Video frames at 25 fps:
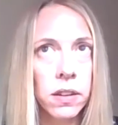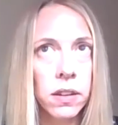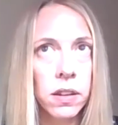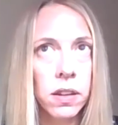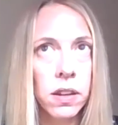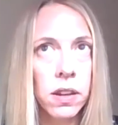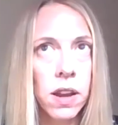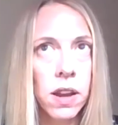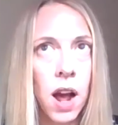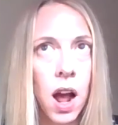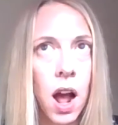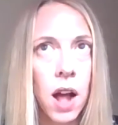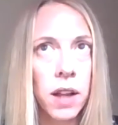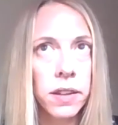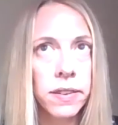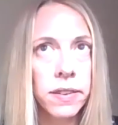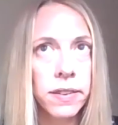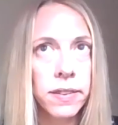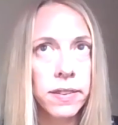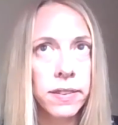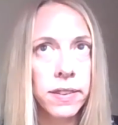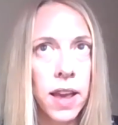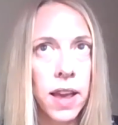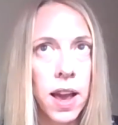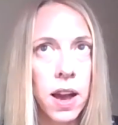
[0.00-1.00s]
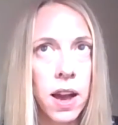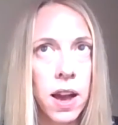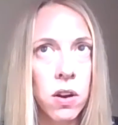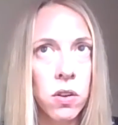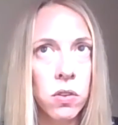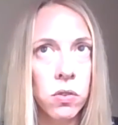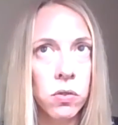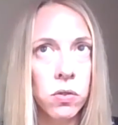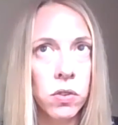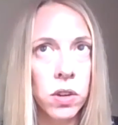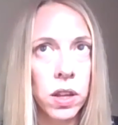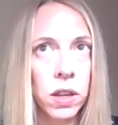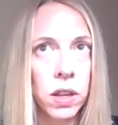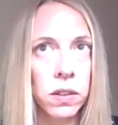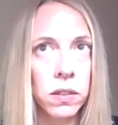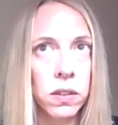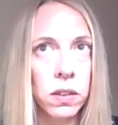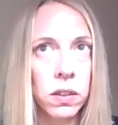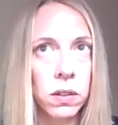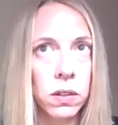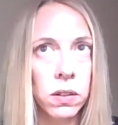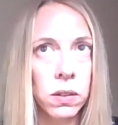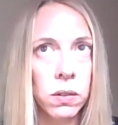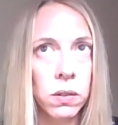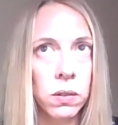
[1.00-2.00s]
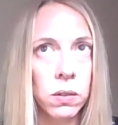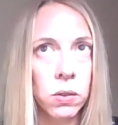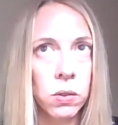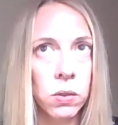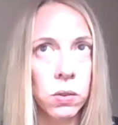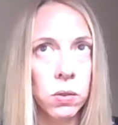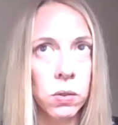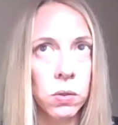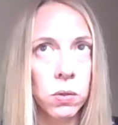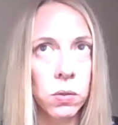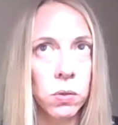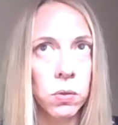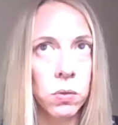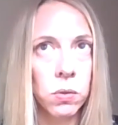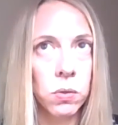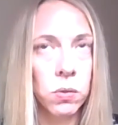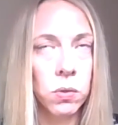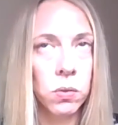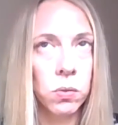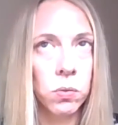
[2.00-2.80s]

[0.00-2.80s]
not sound as though